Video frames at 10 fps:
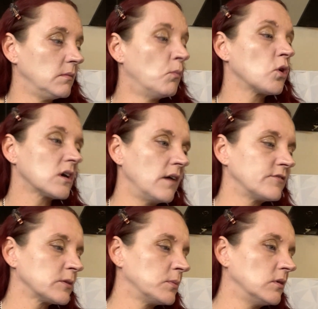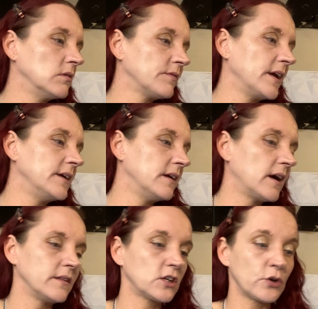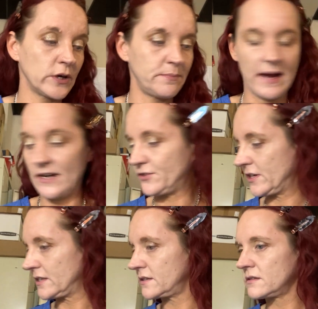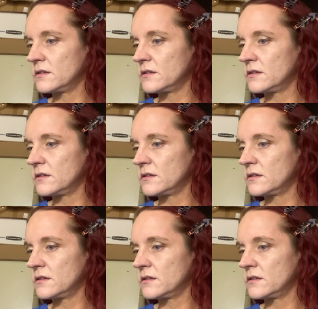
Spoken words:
More comfortable than on the current mattress.